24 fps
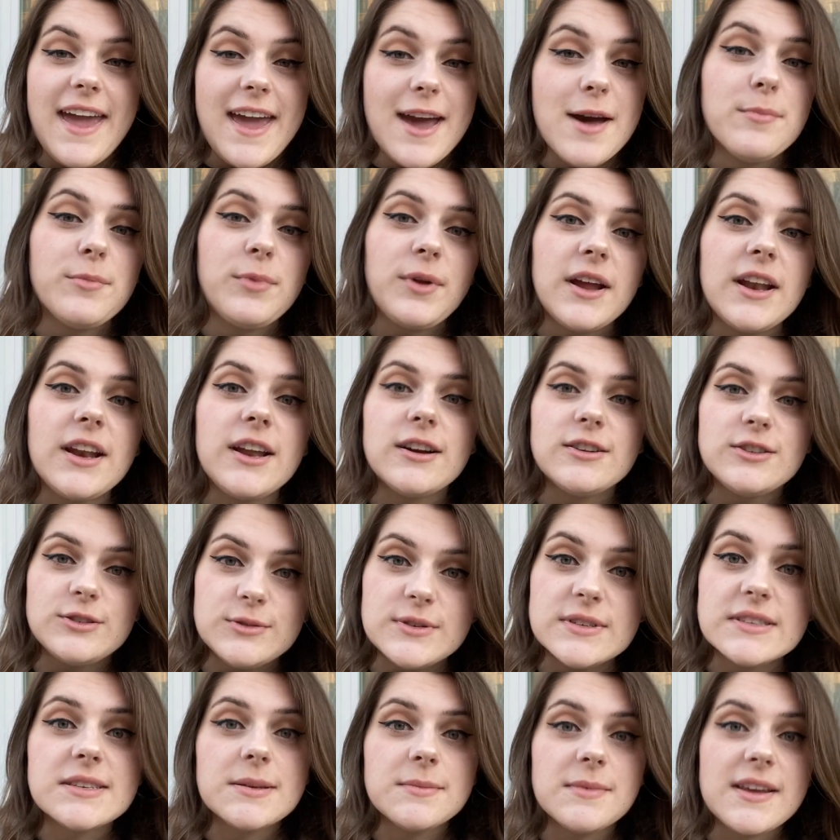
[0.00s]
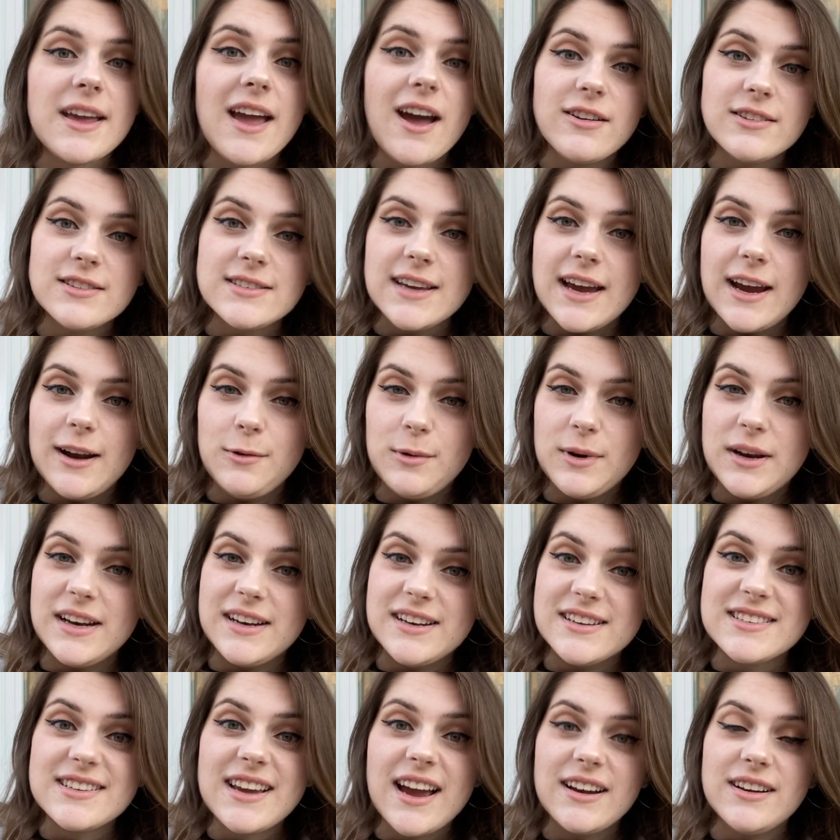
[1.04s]
am planning on doing something outside when
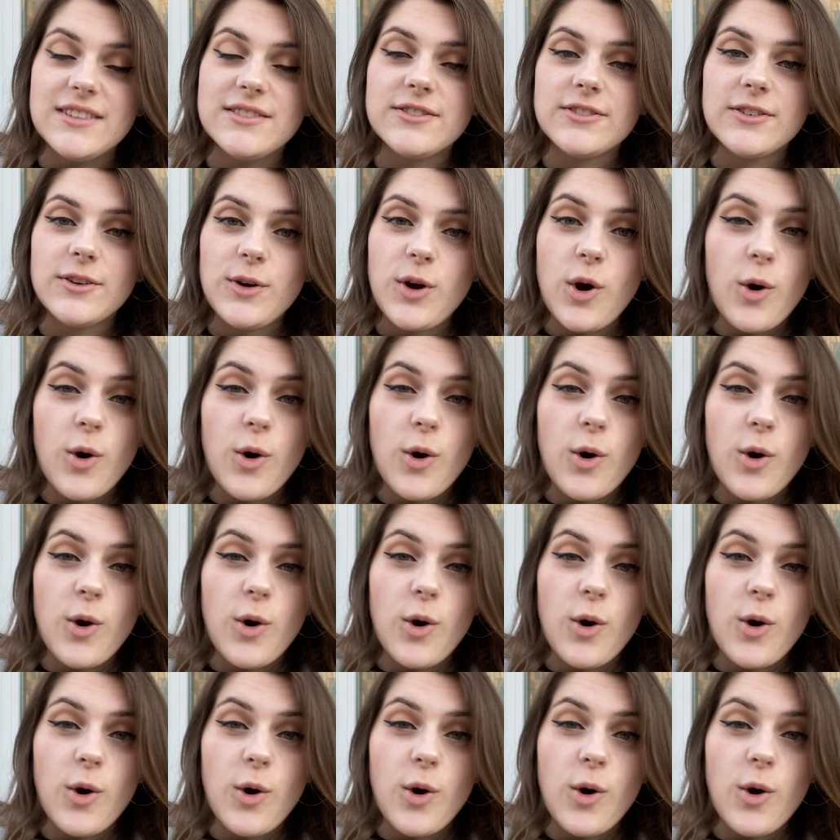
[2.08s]
it is kind of